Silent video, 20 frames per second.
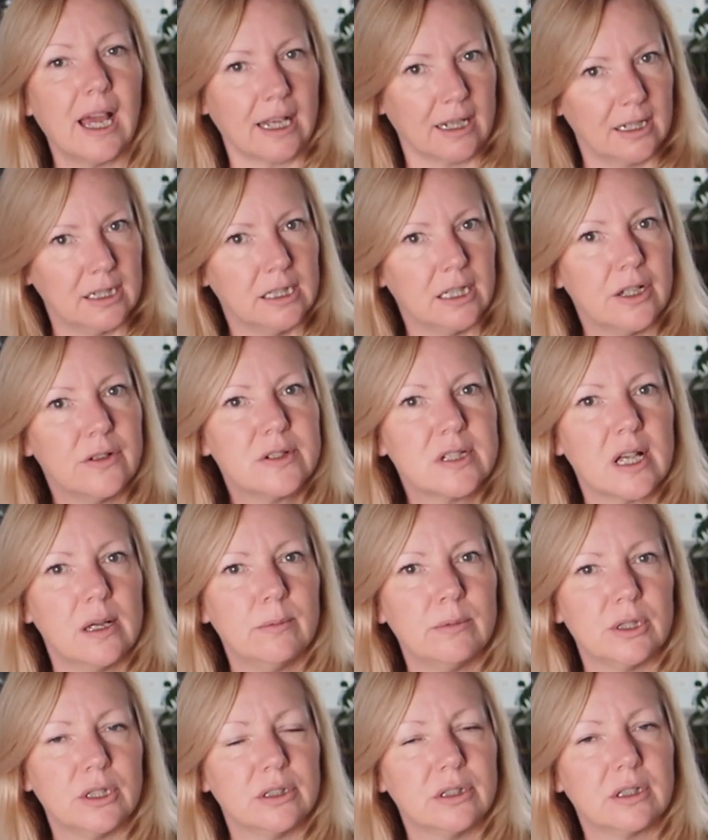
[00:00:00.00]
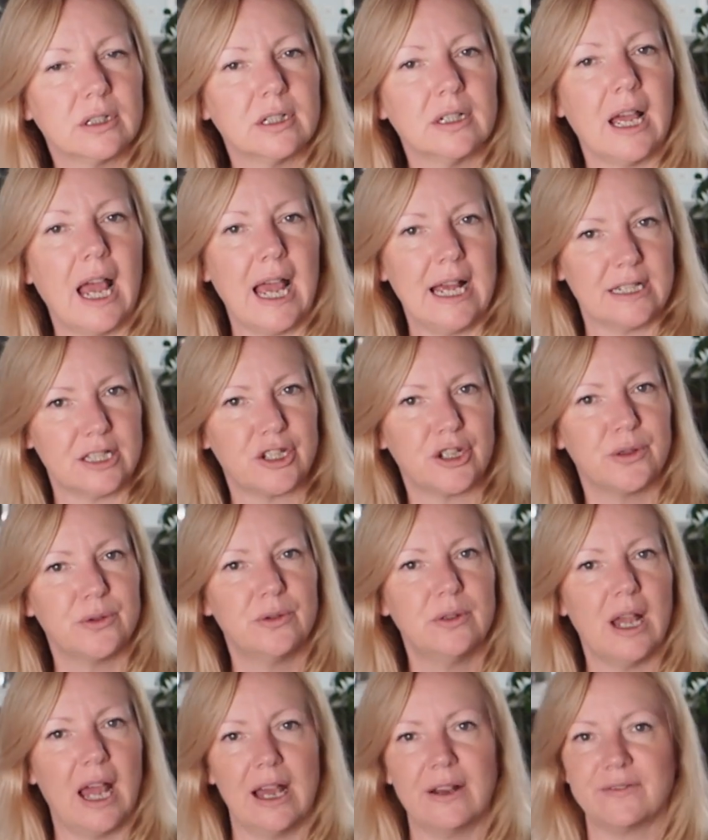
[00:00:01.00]
and close-up look at
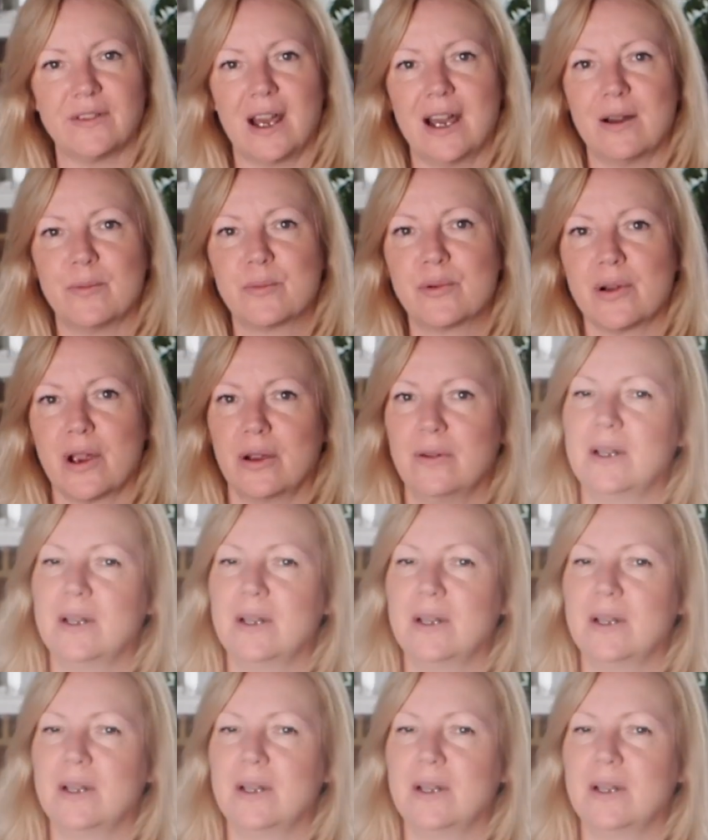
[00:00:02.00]
two of our pro